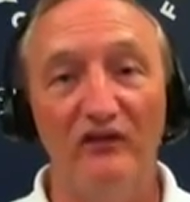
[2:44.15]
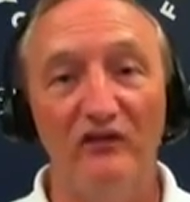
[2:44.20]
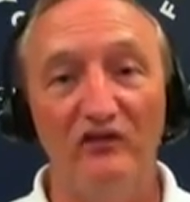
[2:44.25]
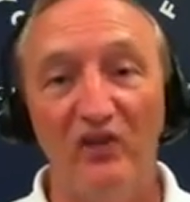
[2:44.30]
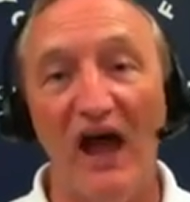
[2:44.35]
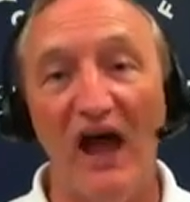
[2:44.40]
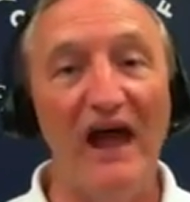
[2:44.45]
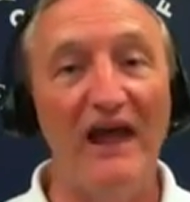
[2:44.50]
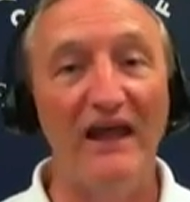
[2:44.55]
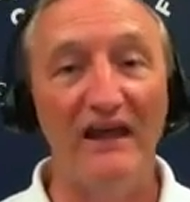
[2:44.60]

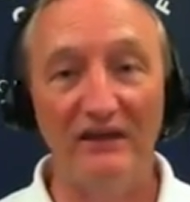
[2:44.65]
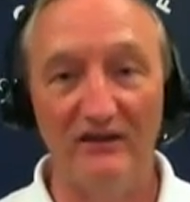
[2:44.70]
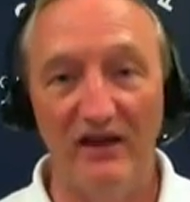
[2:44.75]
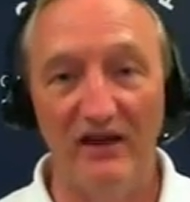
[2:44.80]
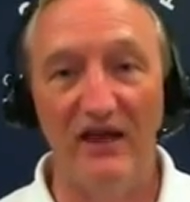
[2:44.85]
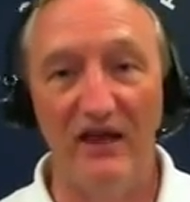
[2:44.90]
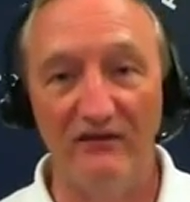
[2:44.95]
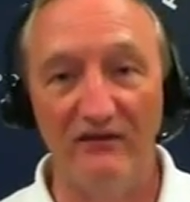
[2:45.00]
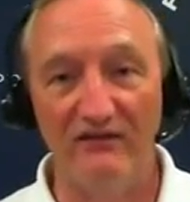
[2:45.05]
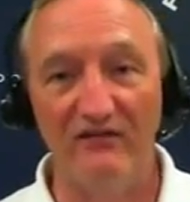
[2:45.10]
dying to
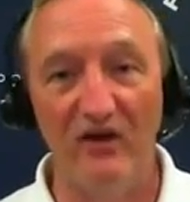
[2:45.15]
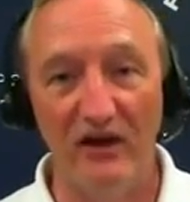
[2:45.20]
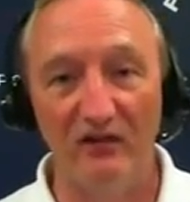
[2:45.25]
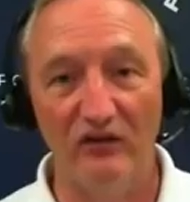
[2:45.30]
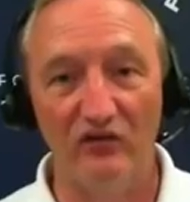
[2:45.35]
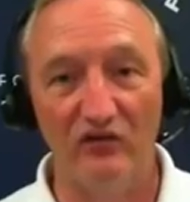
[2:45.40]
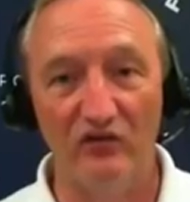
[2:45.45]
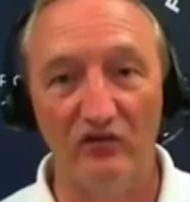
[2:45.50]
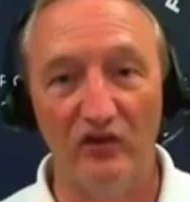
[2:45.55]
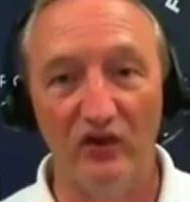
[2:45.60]
have flight
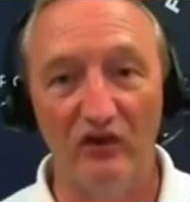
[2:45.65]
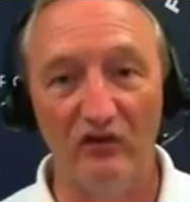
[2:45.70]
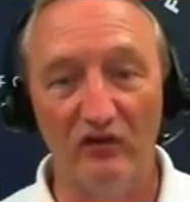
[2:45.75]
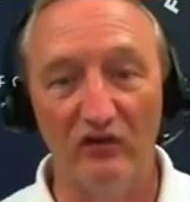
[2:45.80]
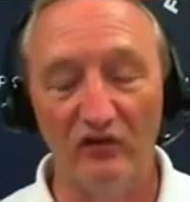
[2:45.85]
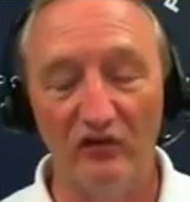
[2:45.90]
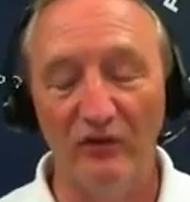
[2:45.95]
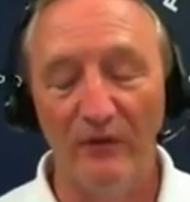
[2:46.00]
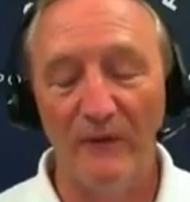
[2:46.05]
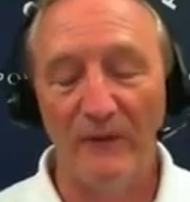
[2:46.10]

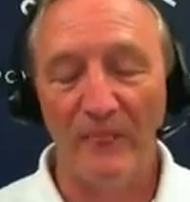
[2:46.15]
instructors.